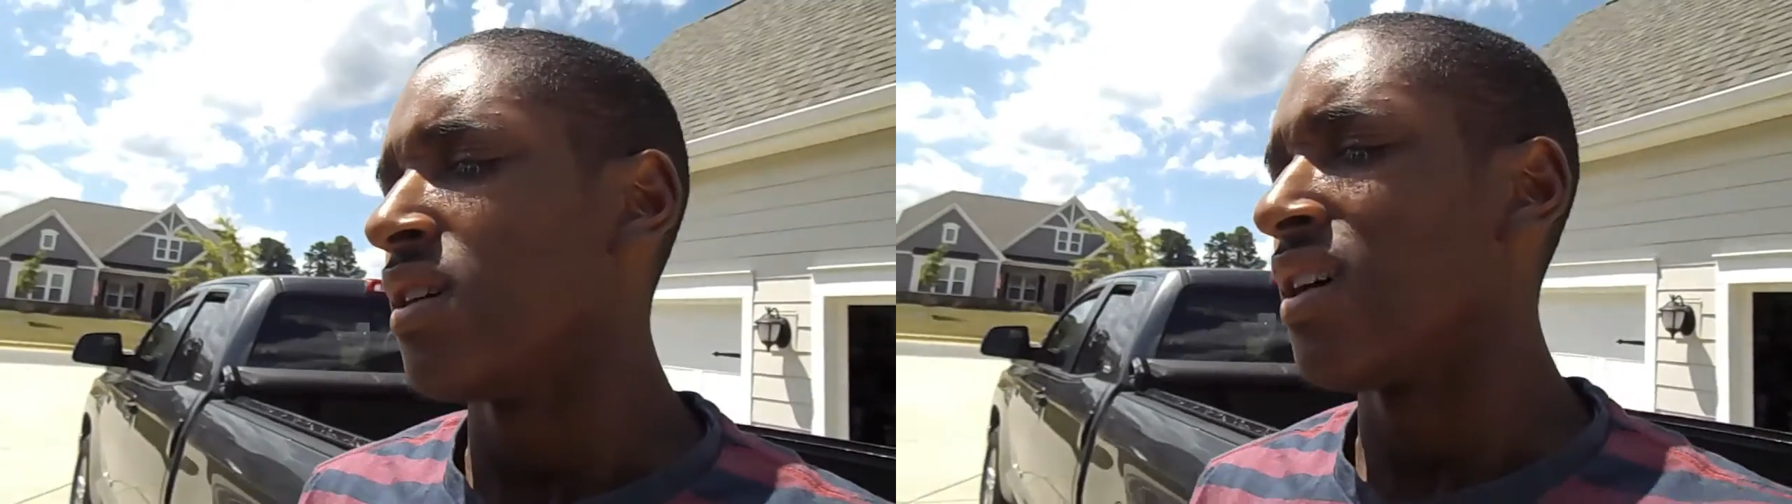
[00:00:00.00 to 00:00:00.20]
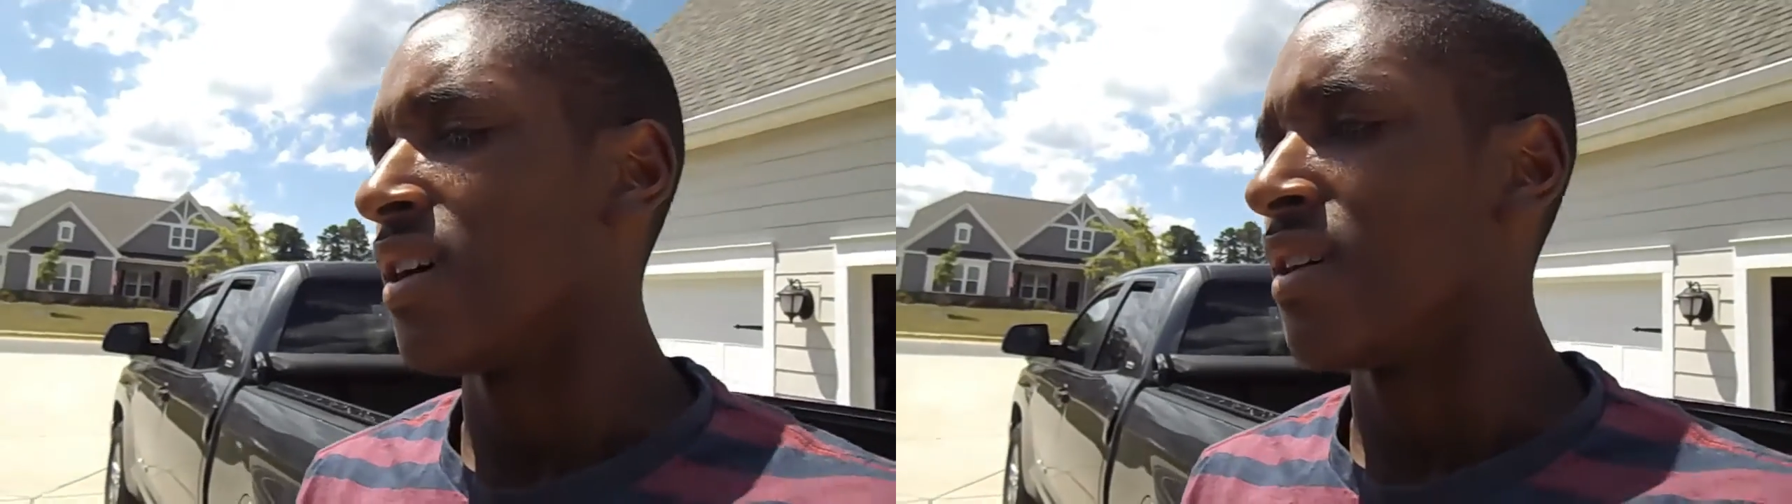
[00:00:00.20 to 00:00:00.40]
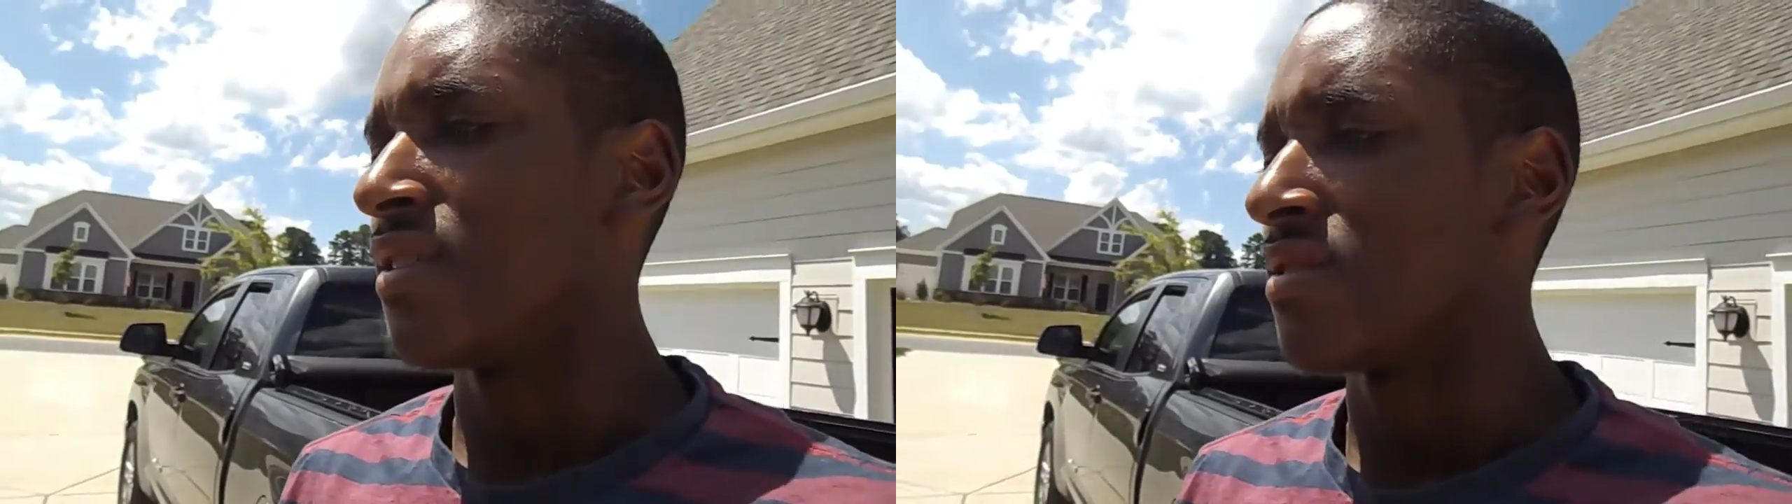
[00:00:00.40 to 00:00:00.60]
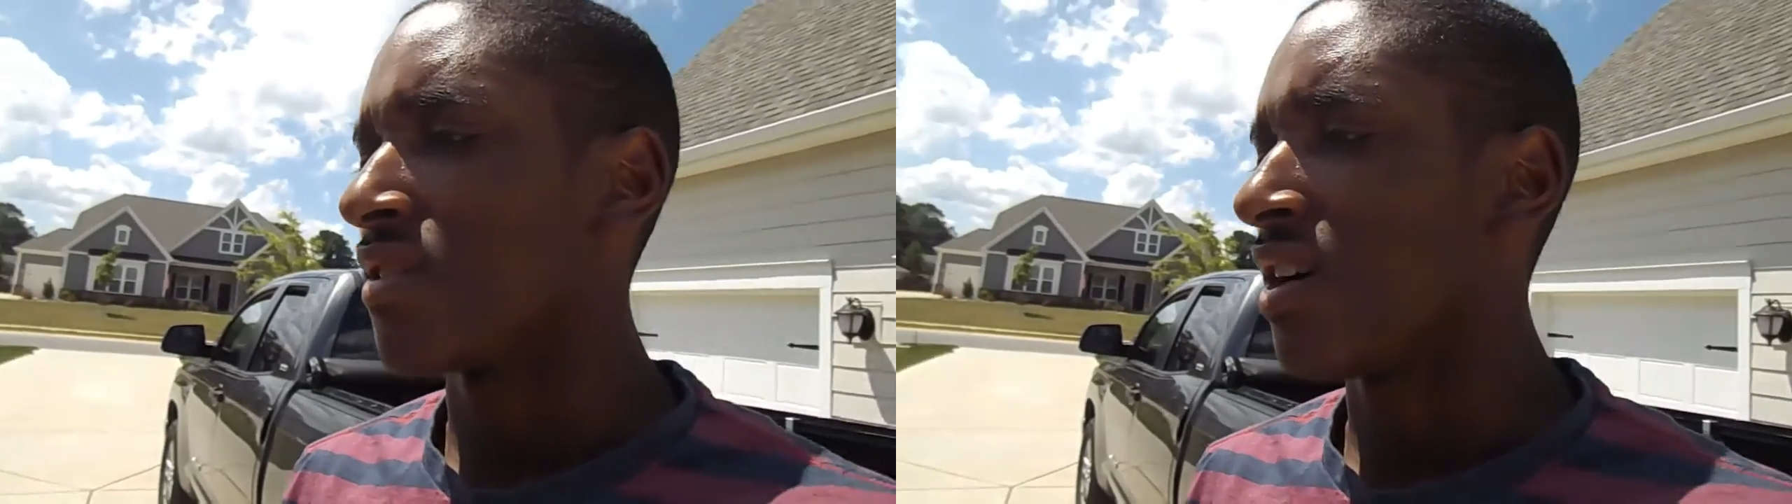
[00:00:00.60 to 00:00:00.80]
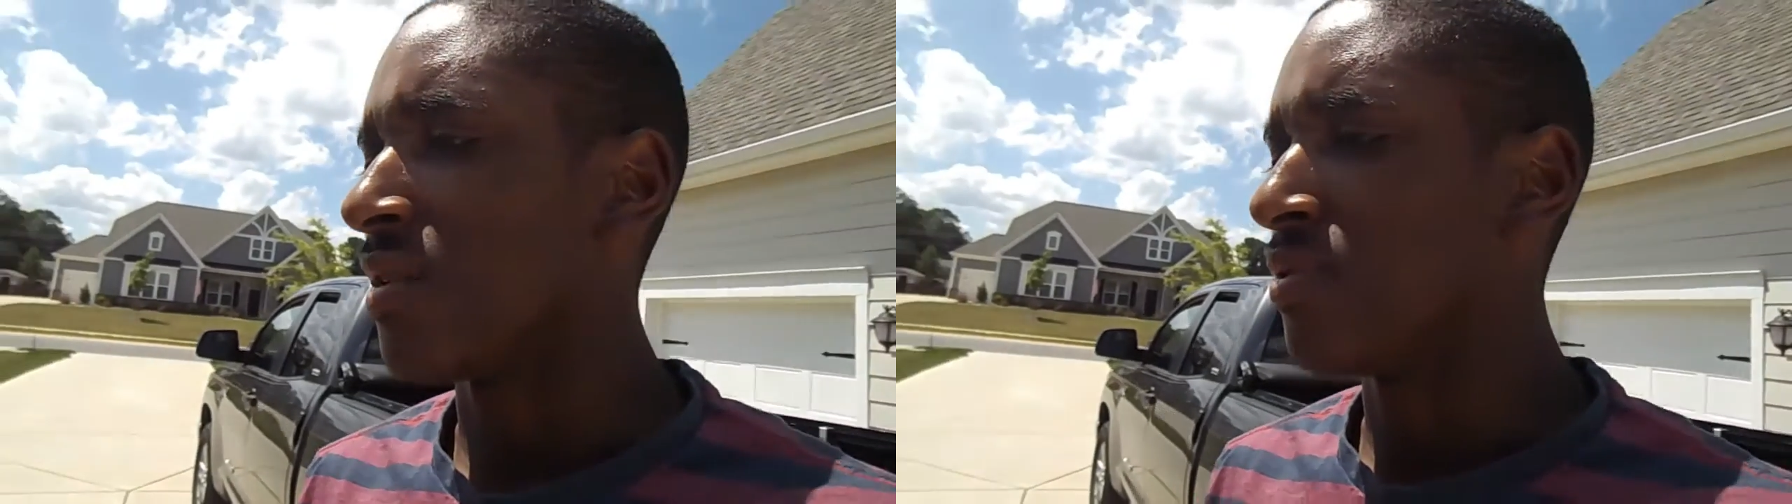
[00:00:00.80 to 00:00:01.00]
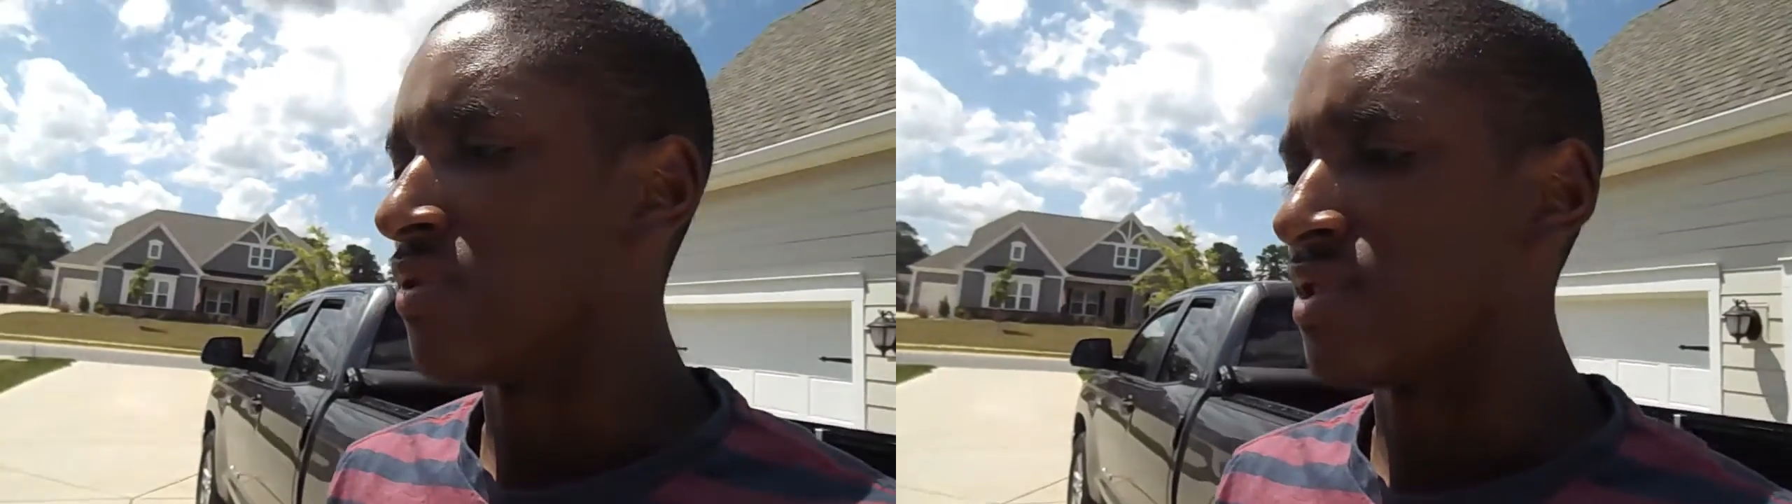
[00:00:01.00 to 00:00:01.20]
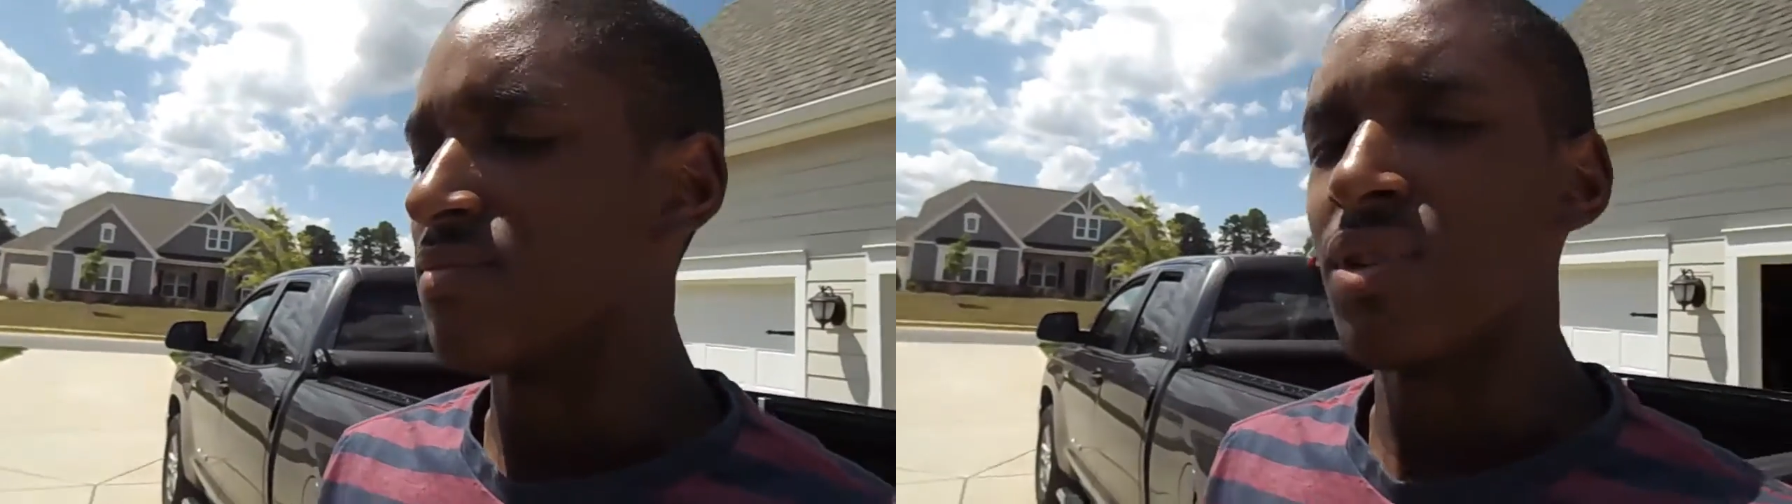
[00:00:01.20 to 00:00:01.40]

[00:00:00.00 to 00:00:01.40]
The car pulls